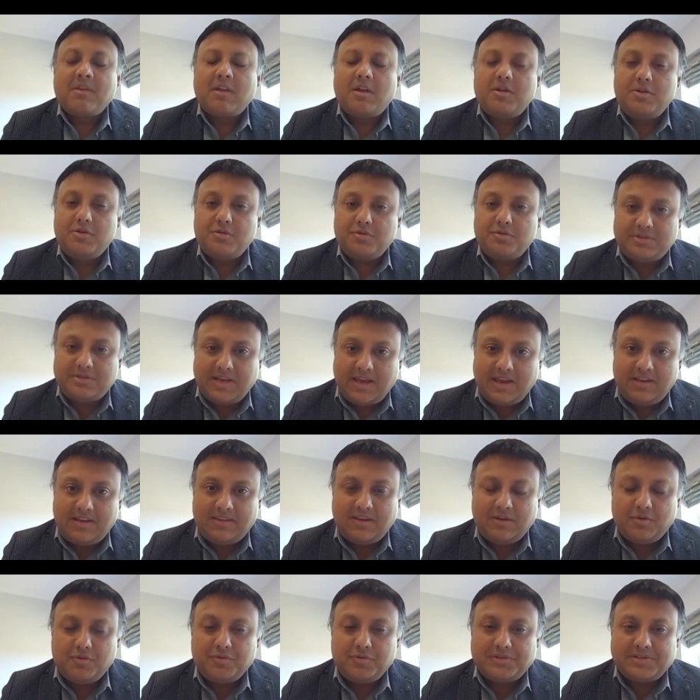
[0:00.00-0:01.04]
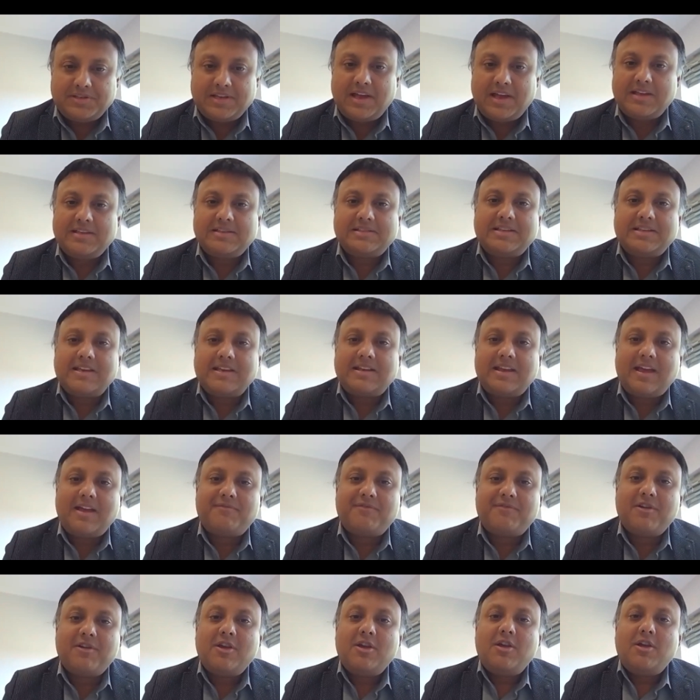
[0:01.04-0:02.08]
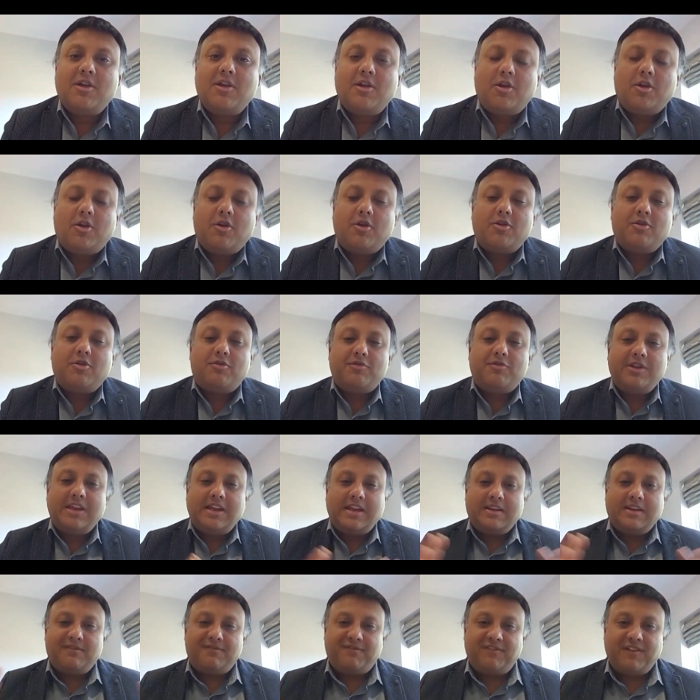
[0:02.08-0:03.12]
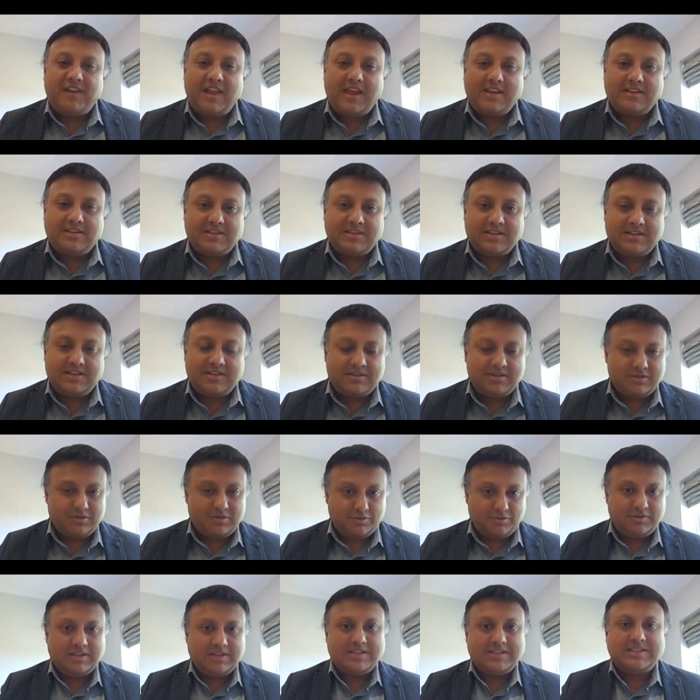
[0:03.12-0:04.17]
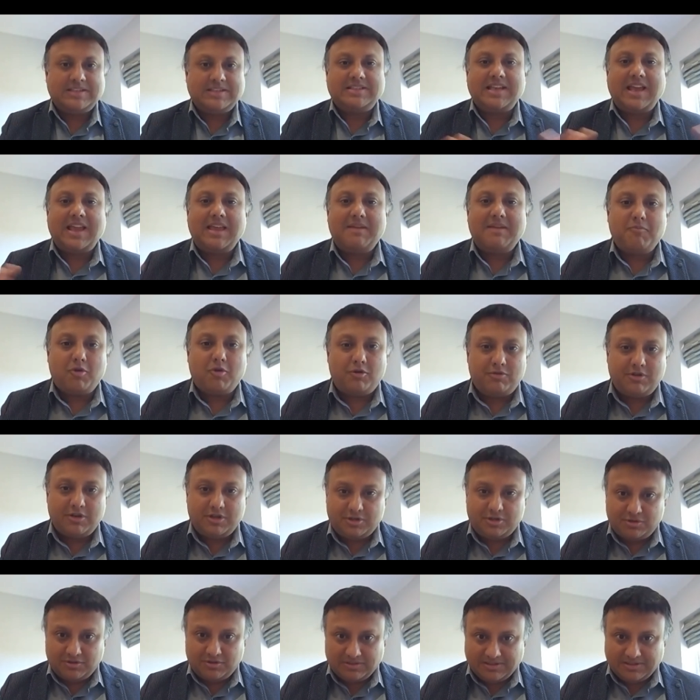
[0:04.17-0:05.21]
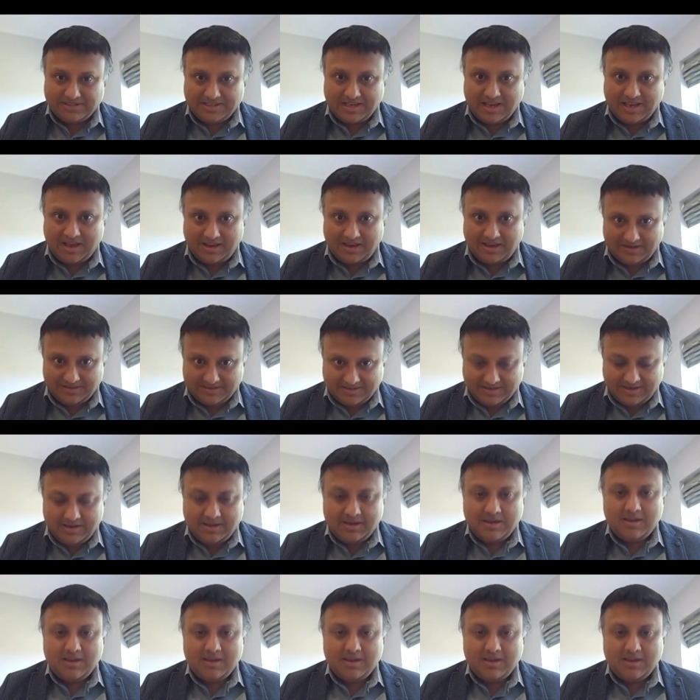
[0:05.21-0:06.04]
You take the oocytes that have reinflated to the same original size.